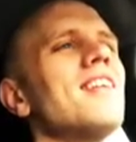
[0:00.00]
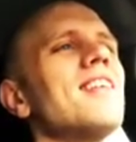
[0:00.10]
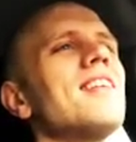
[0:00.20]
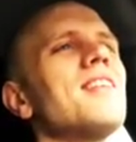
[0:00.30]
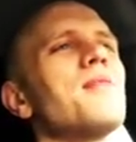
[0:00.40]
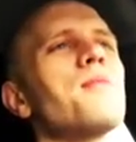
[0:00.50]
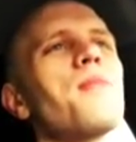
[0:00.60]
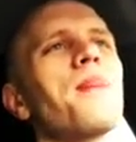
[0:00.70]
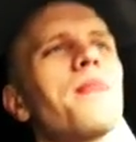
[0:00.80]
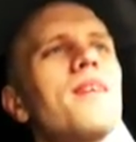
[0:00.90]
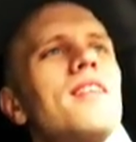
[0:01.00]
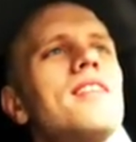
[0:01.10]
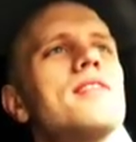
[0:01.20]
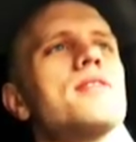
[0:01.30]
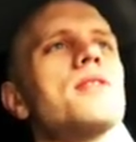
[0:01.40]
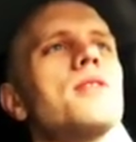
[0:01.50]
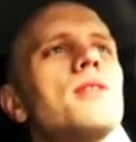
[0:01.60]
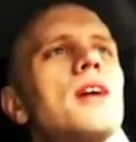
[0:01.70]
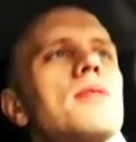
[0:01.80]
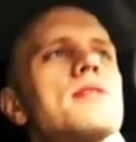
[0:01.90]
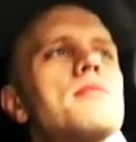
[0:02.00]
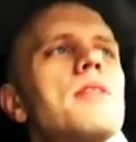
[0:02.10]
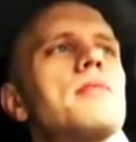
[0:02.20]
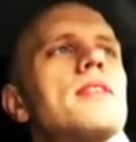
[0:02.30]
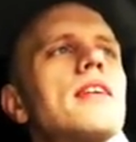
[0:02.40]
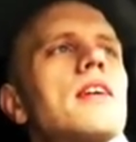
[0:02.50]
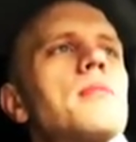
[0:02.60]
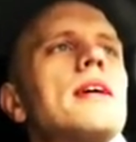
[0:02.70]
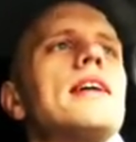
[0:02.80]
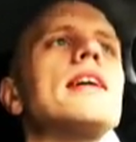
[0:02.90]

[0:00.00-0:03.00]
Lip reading: Um, I've been thinking about